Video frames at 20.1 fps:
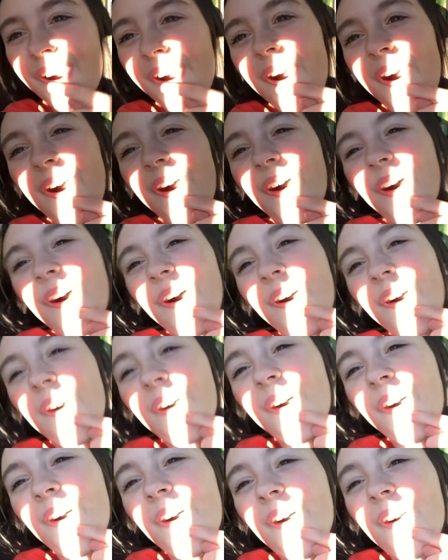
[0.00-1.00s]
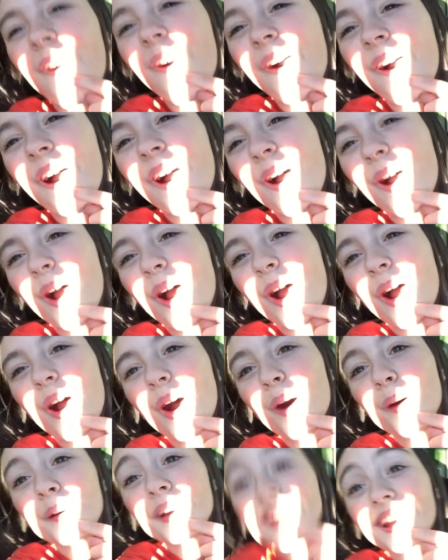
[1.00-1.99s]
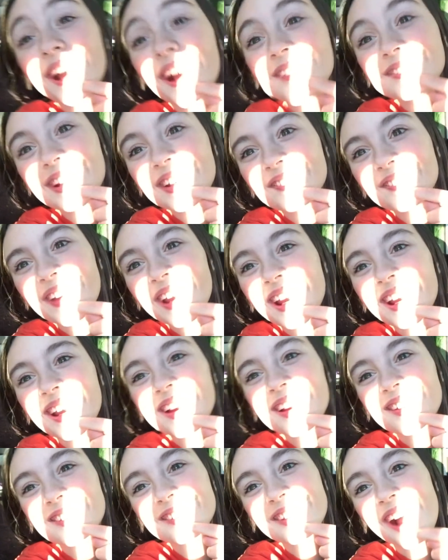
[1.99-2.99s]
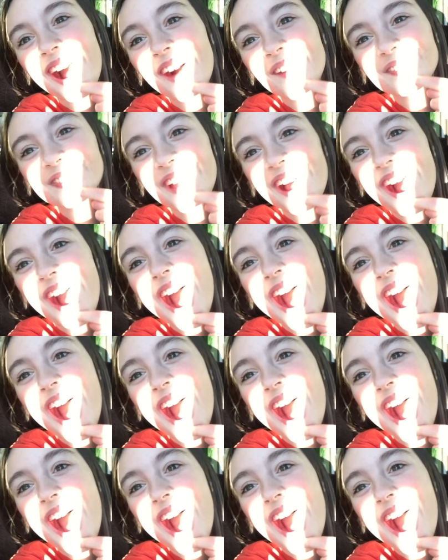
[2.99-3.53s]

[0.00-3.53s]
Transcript: Oh my god, my finger's chopped